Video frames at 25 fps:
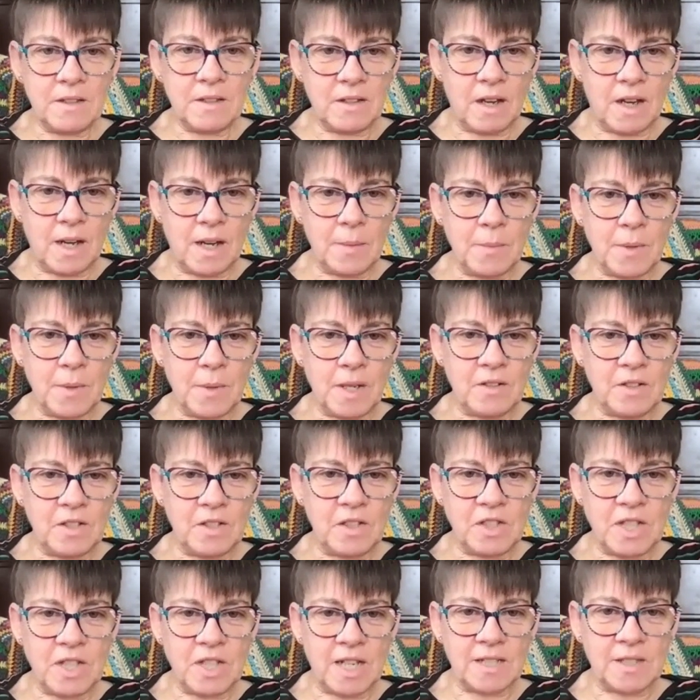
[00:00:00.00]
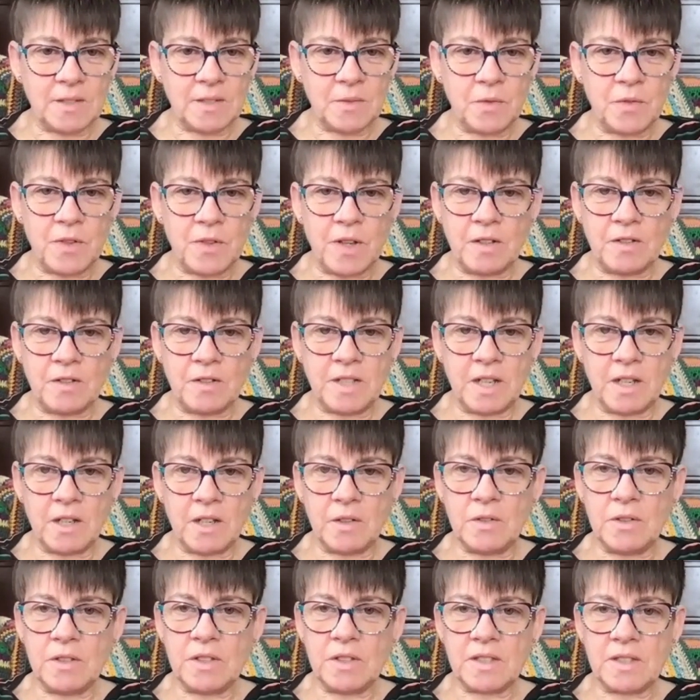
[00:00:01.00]
that I'm going to share some
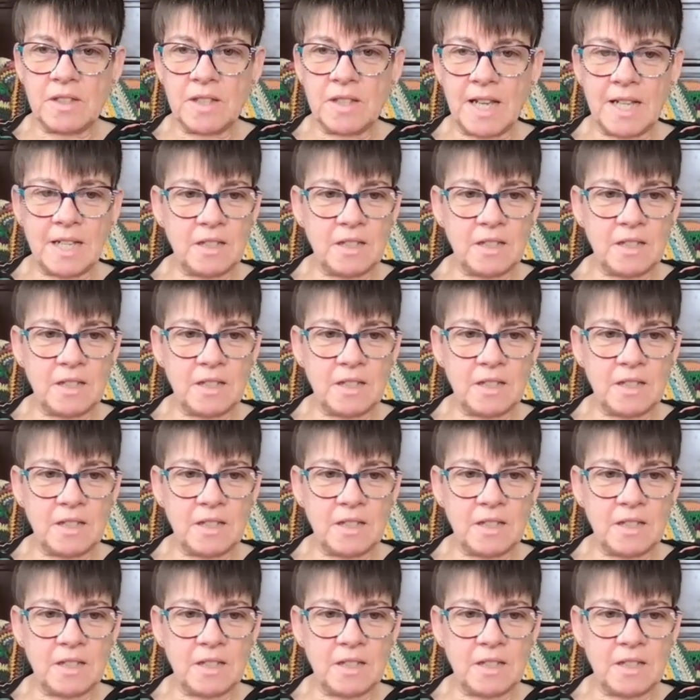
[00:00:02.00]
photos